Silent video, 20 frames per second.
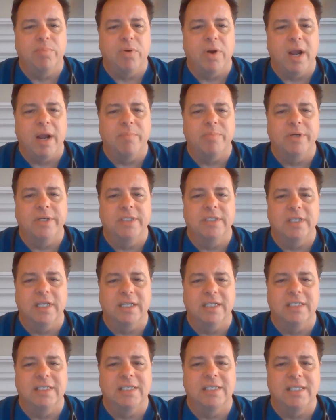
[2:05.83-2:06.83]
properties
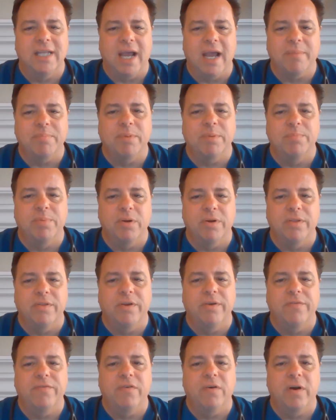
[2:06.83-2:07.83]
that can stop the
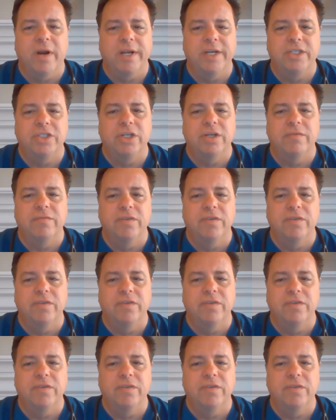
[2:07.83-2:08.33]
proliferation